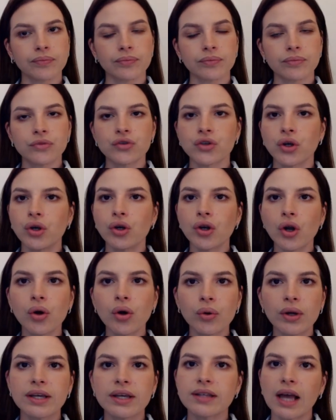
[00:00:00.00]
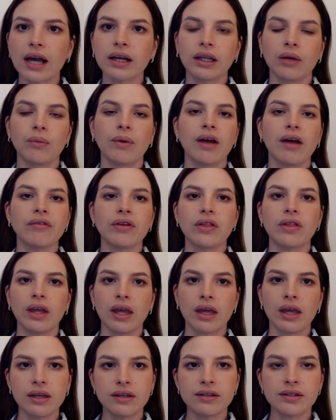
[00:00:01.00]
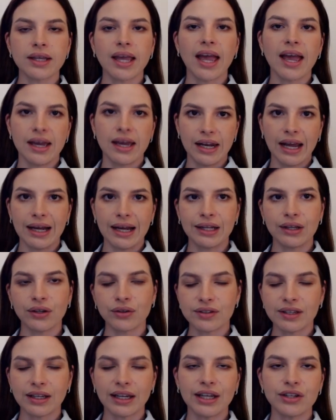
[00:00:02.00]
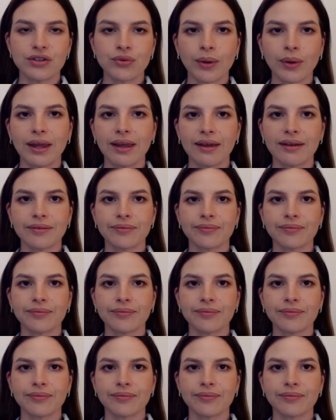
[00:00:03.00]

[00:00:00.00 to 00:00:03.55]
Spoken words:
so you know exactly where everything is and how to use it each week.